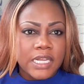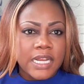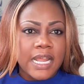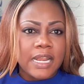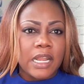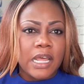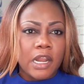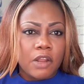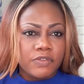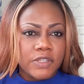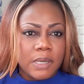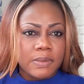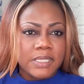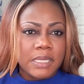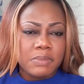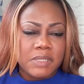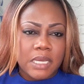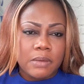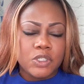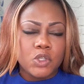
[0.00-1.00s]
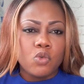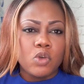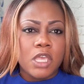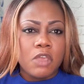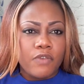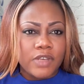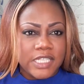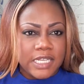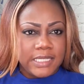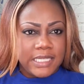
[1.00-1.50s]
And a lot of times, sometimes he'll
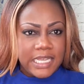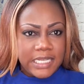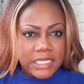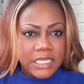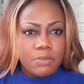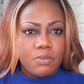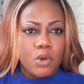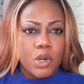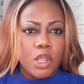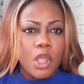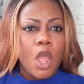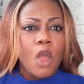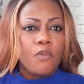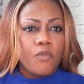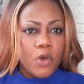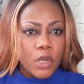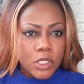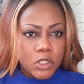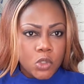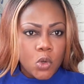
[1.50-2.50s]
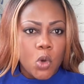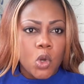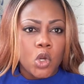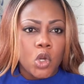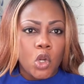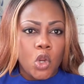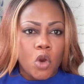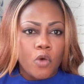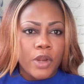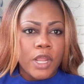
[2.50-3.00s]
give us a testimony for his own
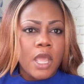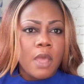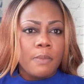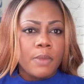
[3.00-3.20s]
glory,